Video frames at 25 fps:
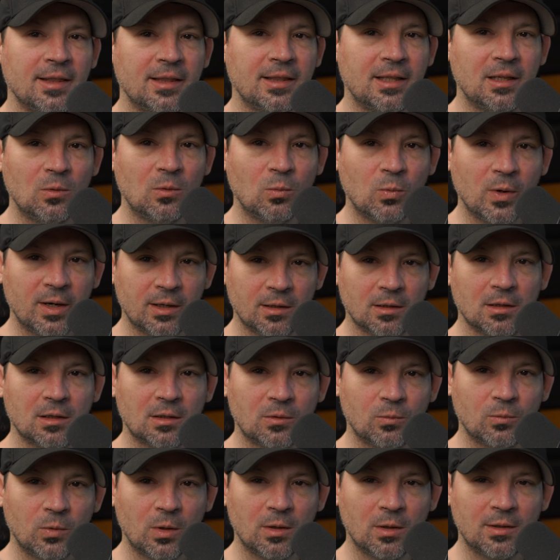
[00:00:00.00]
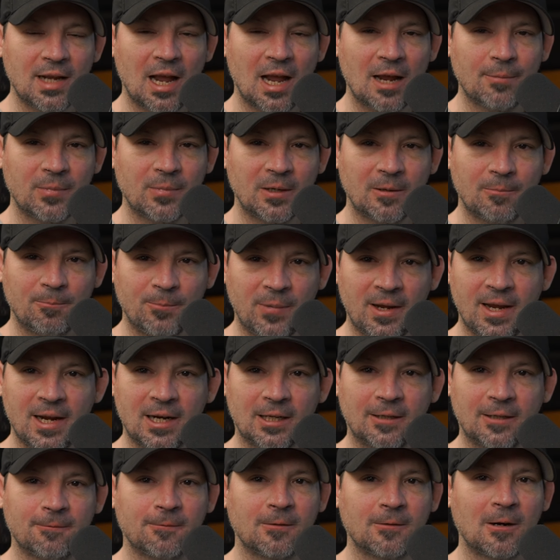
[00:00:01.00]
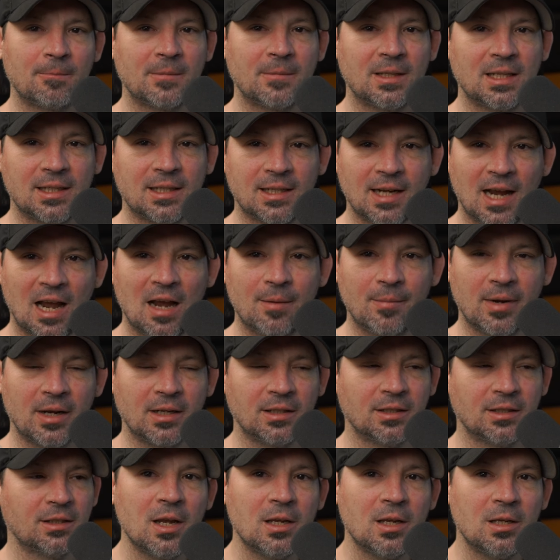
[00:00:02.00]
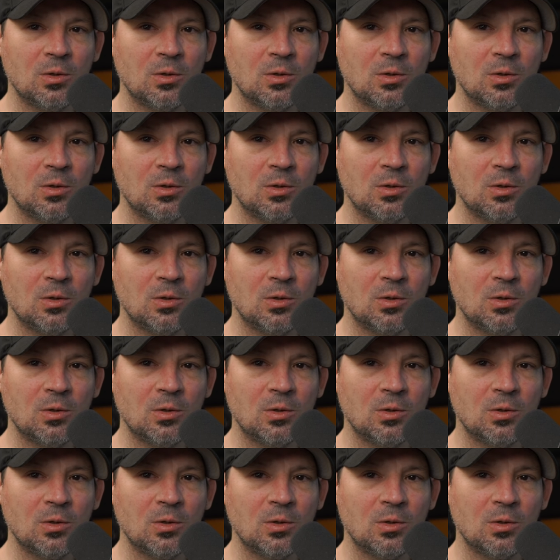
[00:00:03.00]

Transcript: The winners will not be picked from the comments.